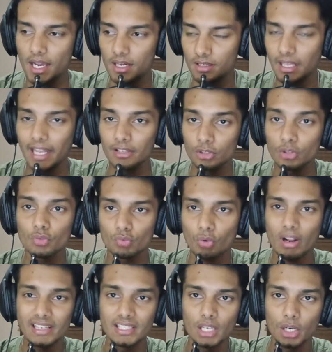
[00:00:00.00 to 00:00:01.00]
and
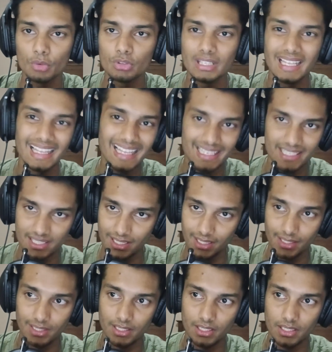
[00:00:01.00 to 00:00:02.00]
write down the
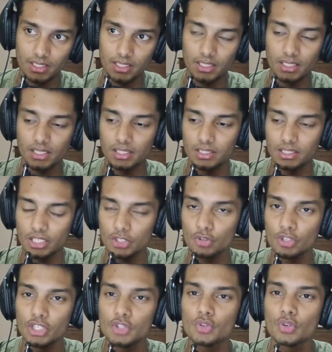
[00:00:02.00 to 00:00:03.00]
lesson that you
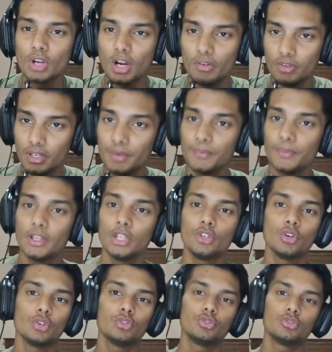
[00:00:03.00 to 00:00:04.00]
need to cover in
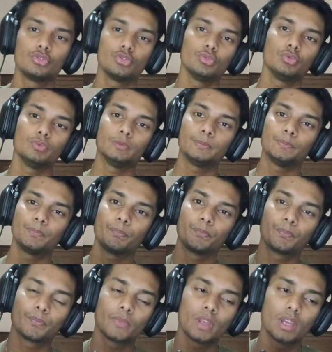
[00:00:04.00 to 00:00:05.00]
order to
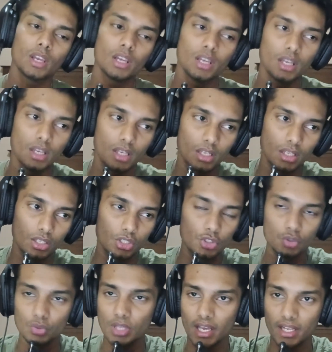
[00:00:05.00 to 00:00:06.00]

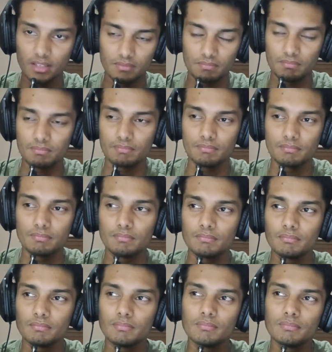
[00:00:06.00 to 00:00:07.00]
do that
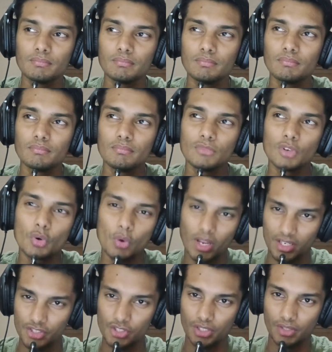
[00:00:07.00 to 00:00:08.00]

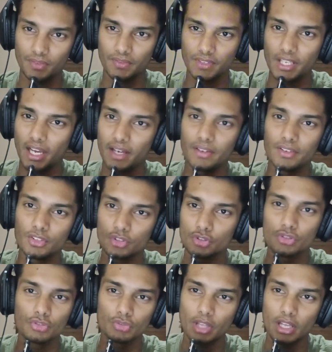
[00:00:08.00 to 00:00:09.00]
question. Yeah, in order to
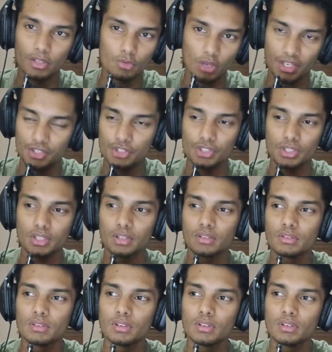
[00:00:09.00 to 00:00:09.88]
do that question,